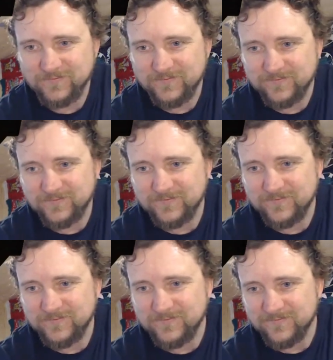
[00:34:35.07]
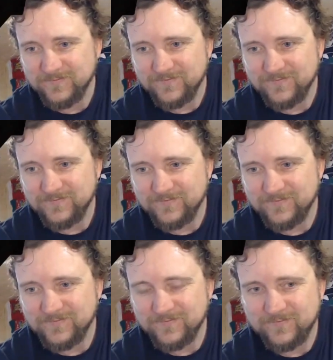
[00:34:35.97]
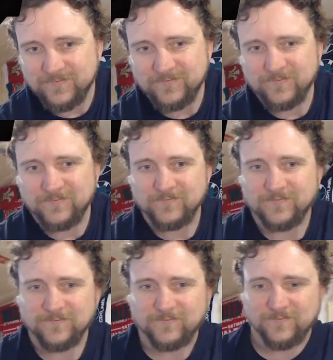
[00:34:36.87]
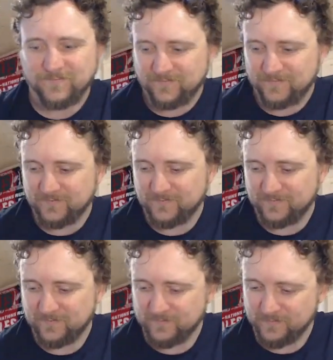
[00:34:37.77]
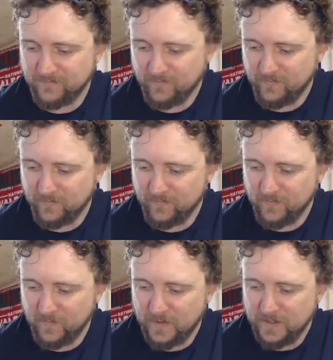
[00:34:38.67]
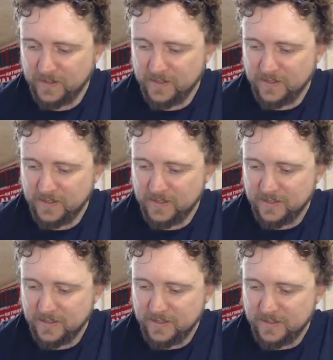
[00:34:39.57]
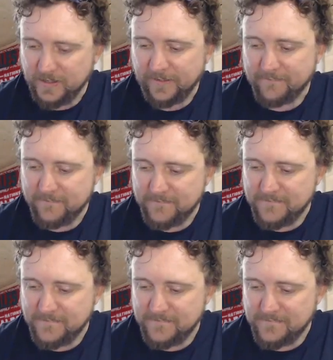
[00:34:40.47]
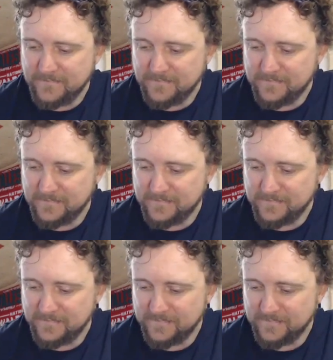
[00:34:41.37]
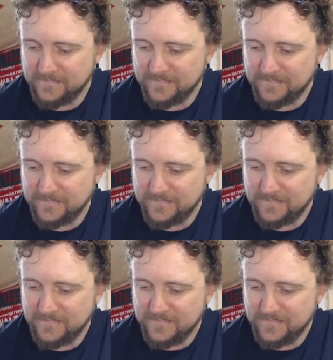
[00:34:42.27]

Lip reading: [no speech]